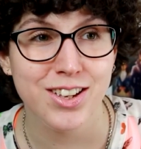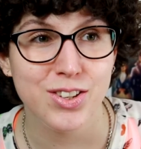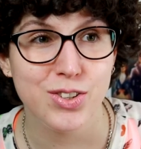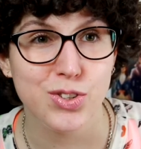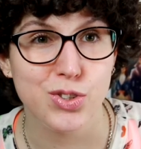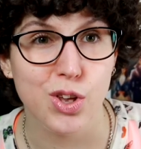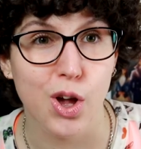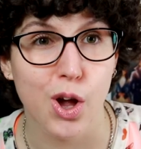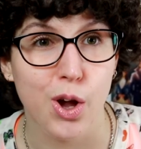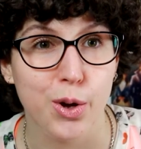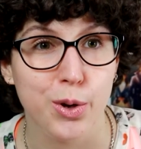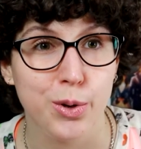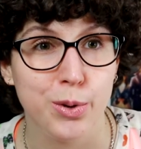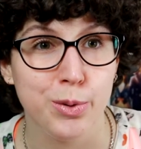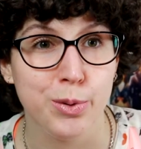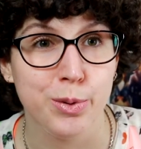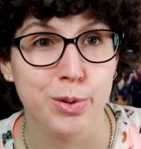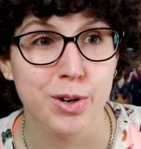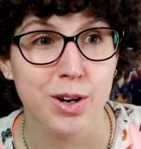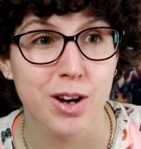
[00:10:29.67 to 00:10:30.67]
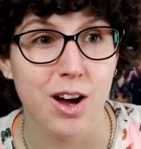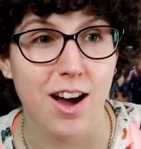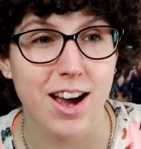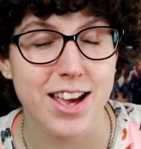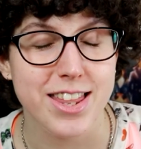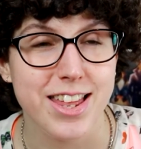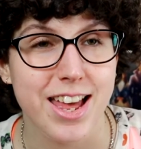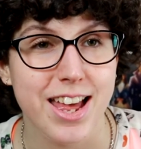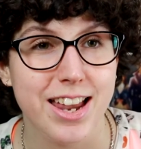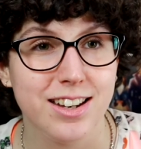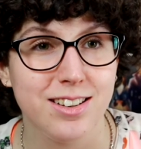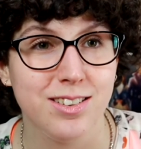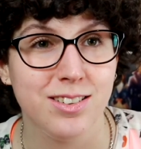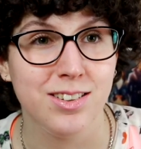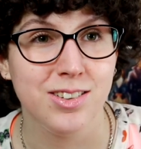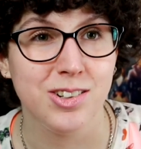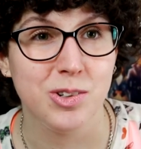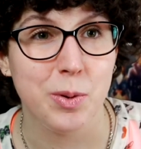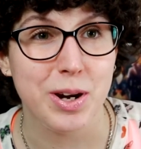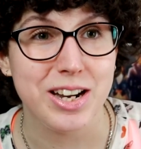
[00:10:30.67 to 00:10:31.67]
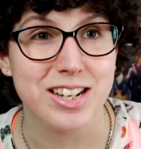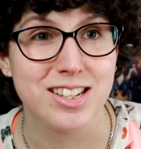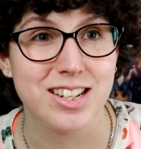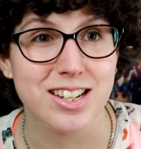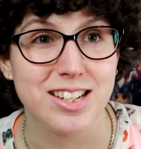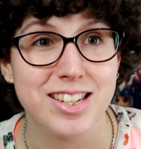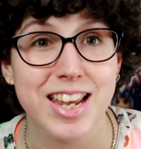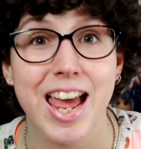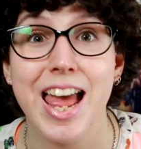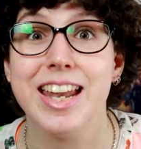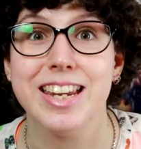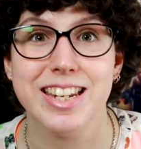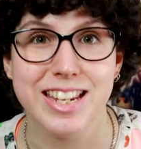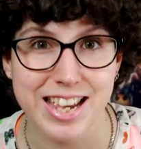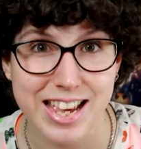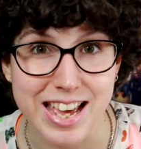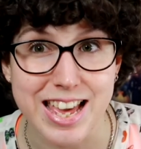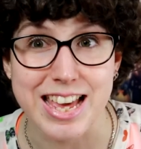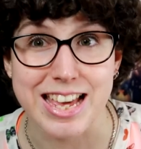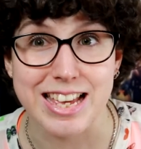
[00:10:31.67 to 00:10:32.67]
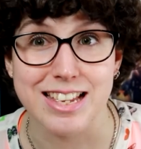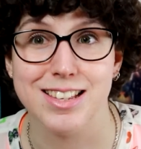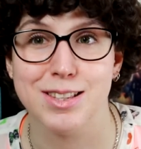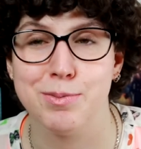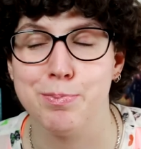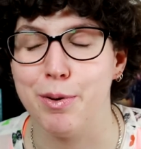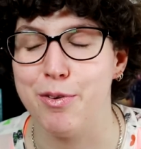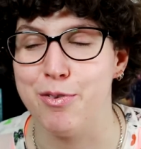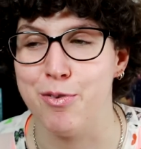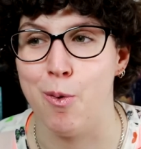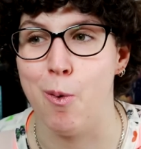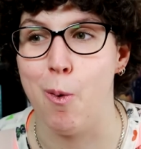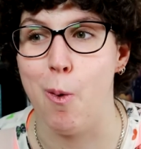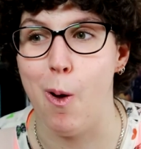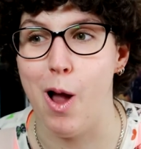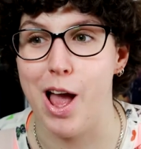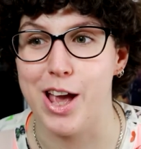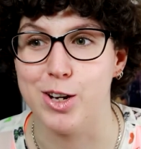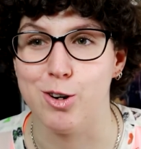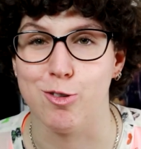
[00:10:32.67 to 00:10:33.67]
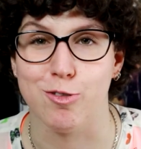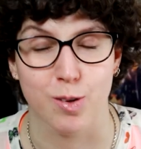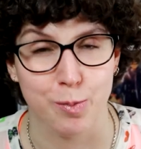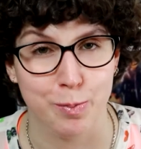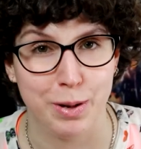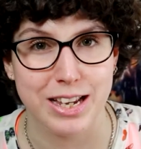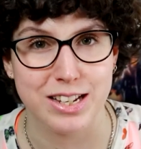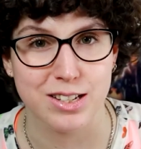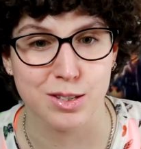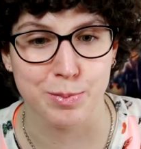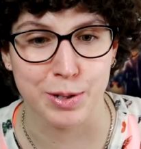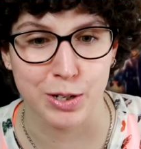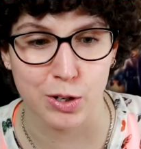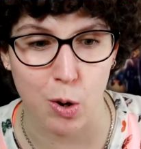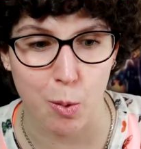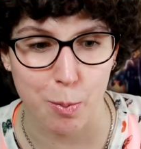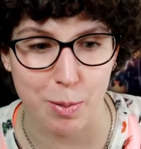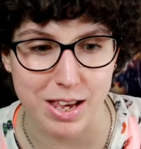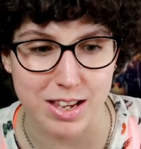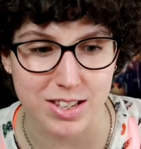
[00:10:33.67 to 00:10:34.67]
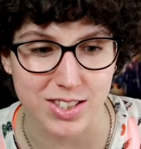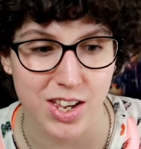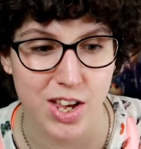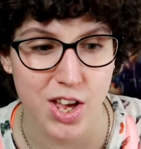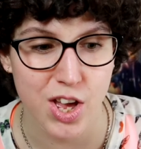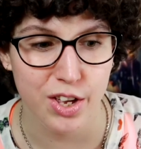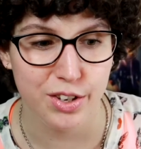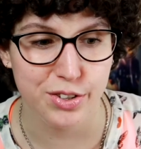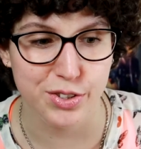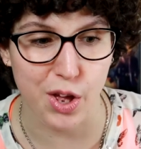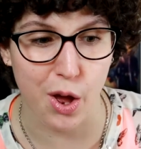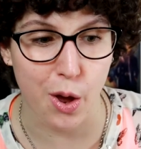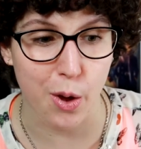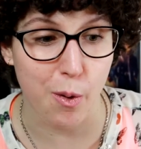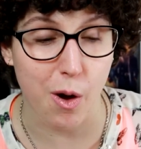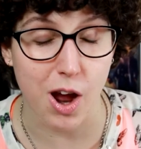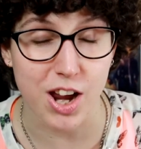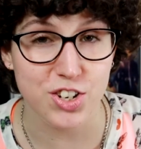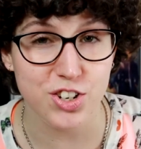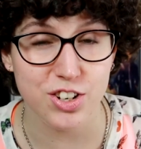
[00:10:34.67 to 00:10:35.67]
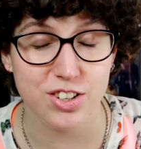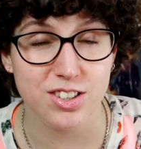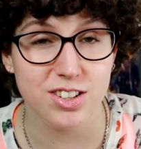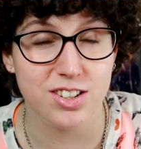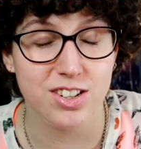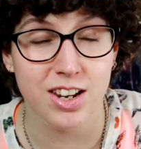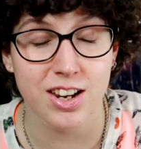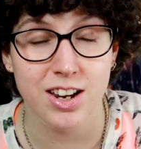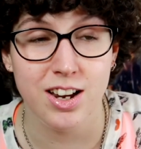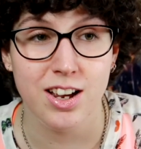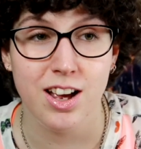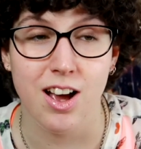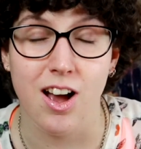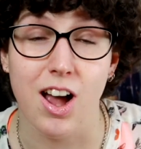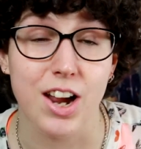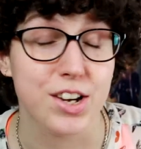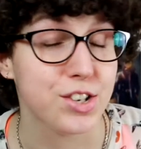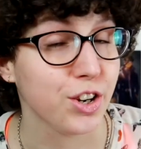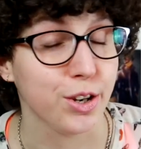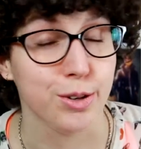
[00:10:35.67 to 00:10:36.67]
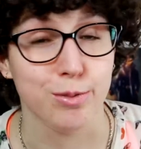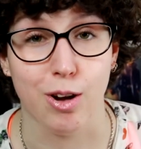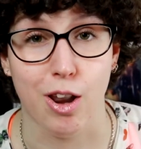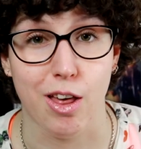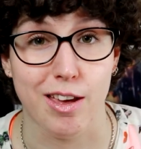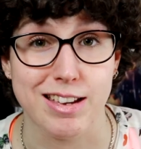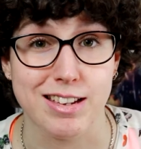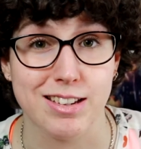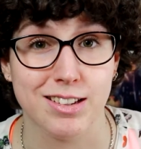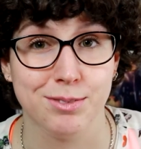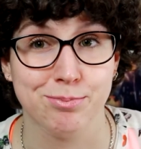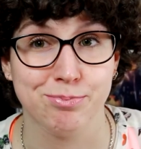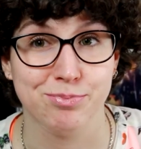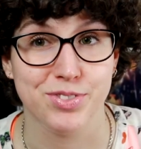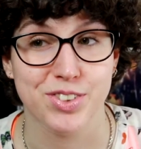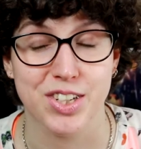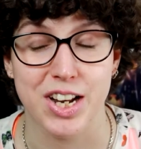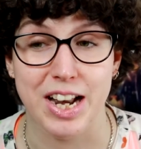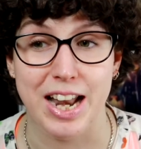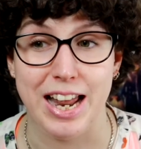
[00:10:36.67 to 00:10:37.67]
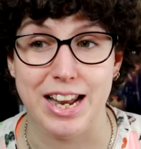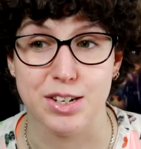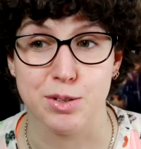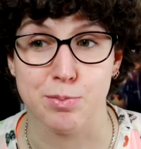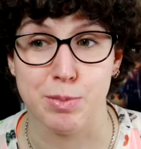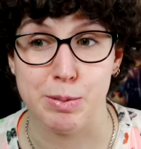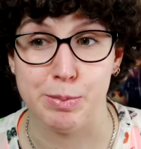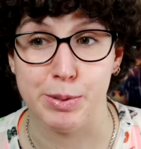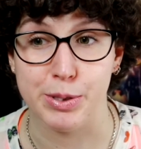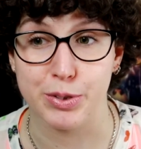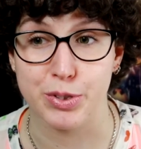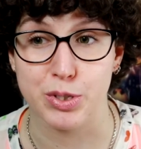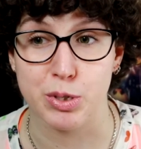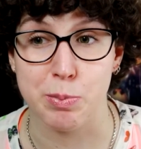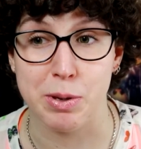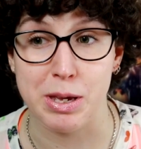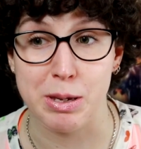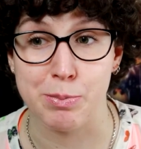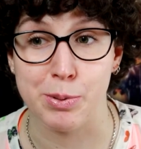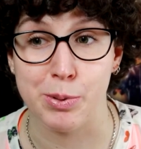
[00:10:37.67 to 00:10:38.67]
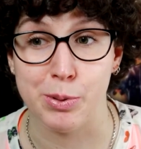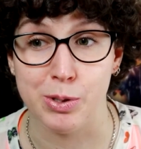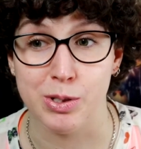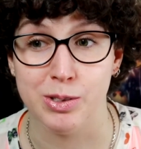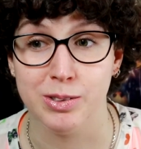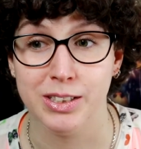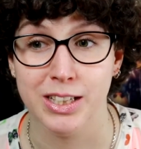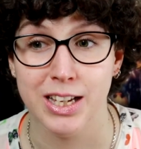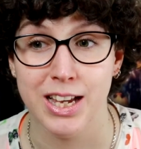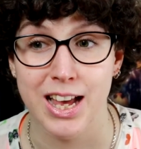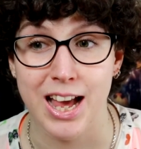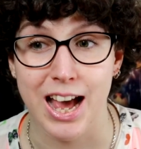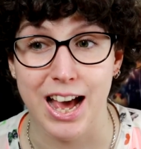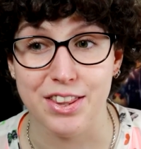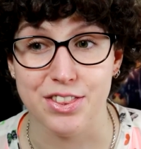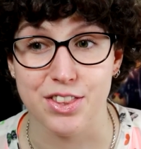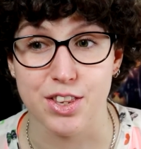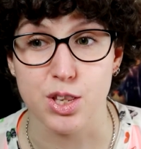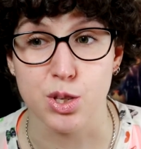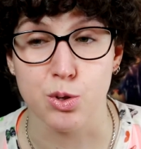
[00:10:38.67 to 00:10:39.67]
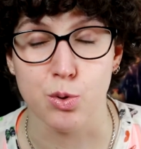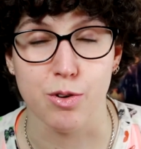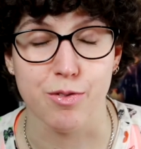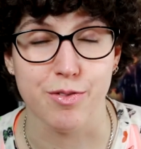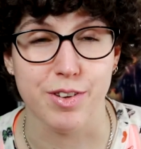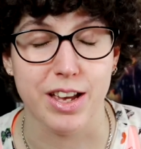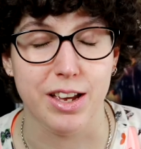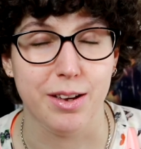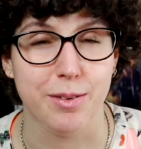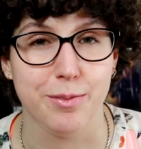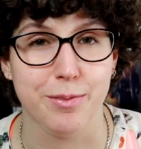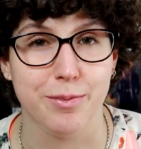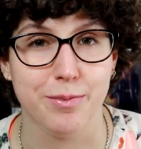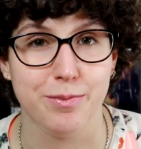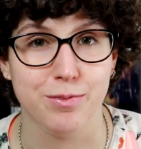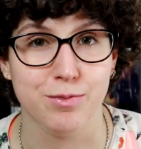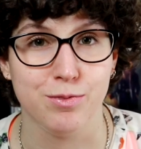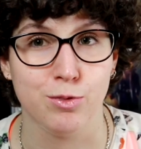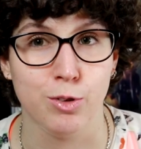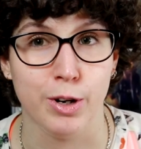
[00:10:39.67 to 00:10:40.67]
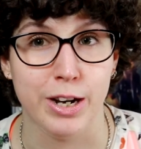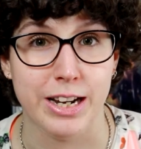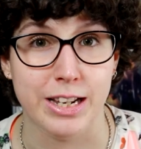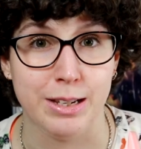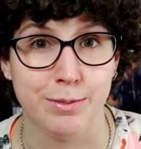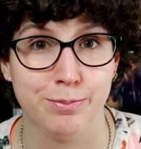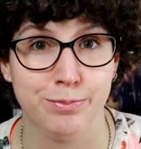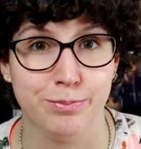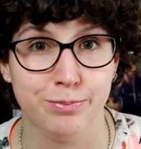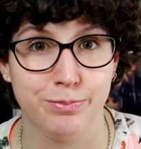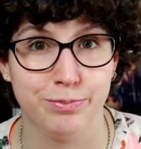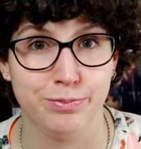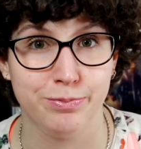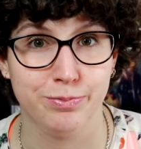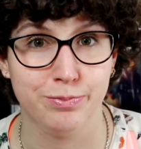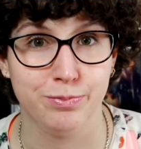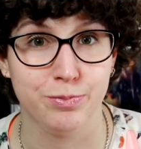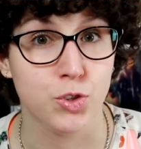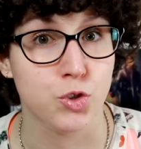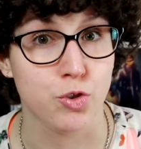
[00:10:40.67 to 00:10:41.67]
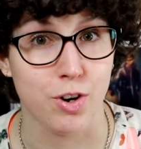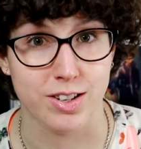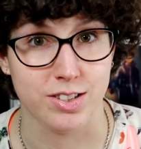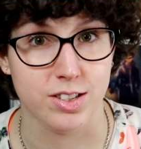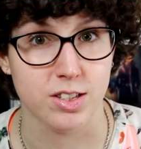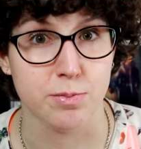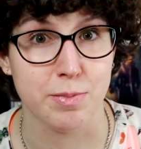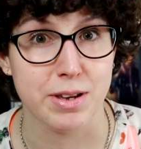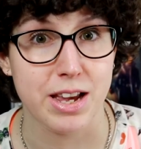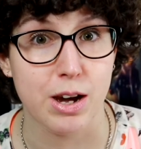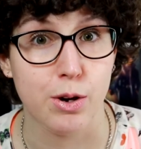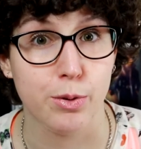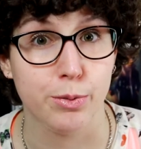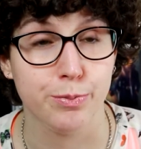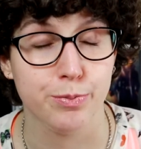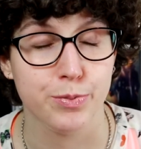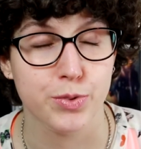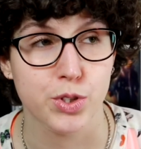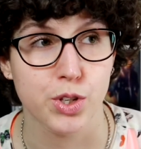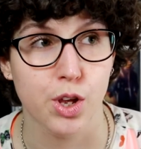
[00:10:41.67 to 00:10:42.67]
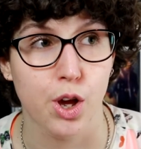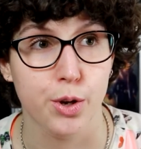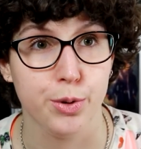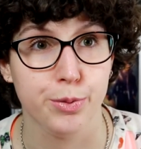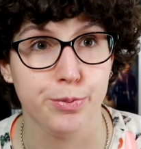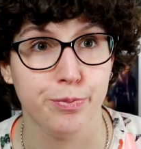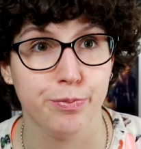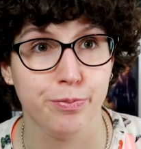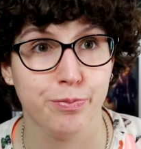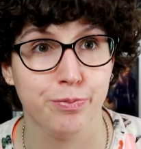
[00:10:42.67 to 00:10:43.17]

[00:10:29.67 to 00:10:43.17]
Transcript: So I then waited 10 years before I got replacement copies. So I don't like to lend my books to people, and the thought of it really stresses me out. So